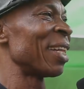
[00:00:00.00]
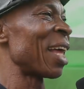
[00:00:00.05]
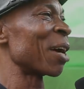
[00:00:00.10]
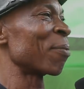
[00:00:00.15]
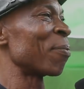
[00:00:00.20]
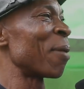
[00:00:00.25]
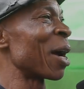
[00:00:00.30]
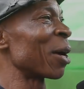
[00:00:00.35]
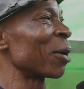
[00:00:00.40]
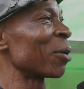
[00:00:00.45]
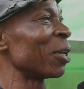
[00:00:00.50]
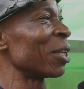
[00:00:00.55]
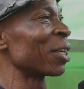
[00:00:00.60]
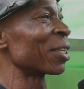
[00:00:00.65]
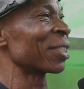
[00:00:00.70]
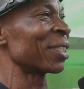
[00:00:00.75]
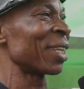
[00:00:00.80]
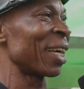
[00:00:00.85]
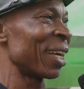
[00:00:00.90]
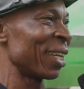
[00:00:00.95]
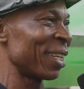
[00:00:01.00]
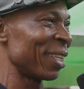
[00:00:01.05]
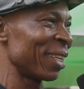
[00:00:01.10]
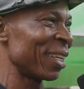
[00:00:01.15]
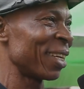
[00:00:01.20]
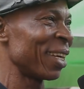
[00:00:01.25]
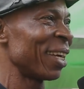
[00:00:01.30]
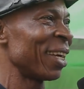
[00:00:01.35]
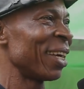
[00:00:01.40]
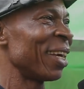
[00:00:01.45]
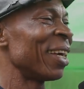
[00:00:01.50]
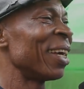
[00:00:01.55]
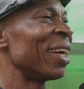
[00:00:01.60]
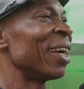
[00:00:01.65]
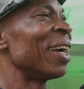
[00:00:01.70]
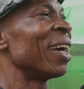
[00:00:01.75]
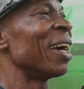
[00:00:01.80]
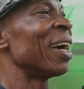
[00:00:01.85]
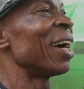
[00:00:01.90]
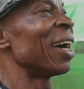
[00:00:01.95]
like my colleague said,
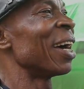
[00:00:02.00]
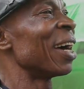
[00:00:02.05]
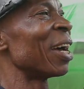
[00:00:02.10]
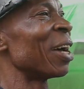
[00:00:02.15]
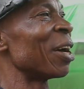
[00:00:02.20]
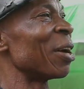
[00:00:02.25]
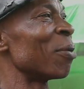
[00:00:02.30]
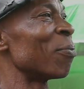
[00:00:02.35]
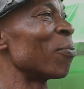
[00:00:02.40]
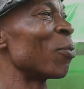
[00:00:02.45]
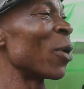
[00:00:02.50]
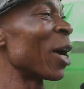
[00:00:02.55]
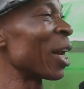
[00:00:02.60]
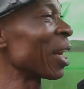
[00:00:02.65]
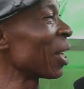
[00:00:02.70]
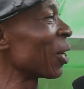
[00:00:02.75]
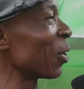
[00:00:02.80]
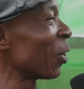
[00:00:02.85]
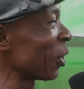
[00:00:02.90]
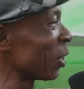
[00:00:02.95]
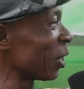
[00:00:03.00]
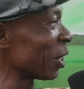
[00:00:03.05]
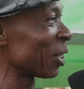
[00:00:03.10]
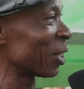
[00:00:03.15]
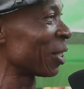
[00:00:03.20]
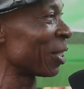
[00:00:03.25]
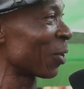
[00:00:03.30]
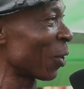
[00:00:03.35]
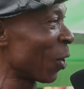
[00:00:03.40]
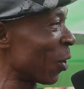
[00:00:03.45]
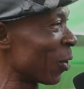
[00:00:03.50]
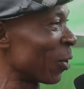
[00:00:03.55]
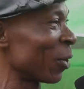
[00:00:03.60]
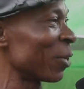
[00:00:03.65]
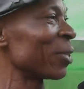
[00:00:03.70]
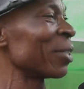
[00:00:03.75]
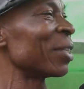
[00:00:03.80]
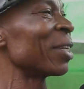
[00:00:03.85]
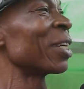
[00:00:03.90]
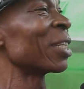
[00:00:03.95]
Buhari got it wrong.
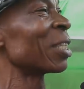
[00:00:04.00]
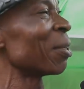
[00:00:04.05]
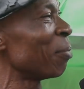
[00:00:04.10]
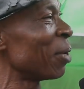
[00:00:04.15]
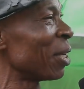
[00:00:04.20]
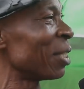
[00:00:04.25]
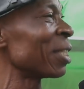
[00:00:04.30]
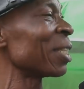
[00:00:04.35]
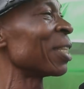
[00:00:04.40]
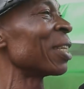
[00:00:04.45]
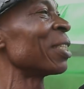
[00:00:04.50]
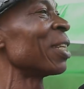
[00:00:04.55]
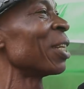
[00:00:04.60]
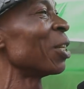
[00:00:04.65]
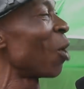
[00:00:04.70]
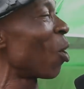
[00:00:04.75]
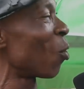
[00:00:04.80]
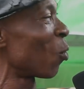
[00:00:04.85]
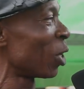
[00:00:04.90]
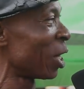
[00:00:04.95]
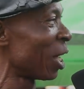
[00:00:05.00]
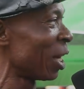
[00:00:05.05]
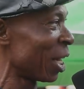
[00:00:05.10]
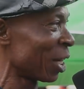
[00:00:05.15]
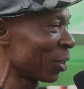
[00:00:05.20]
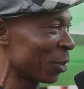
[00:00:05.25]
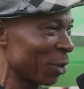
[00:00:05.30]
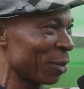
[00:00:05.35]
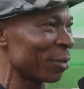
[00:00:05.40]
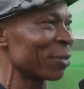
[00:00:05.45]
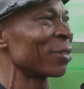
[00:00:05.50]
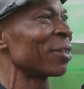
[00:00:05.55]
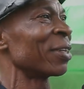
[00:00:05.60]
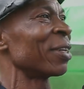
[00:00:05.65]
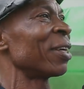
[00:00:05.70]
It means he did not win election.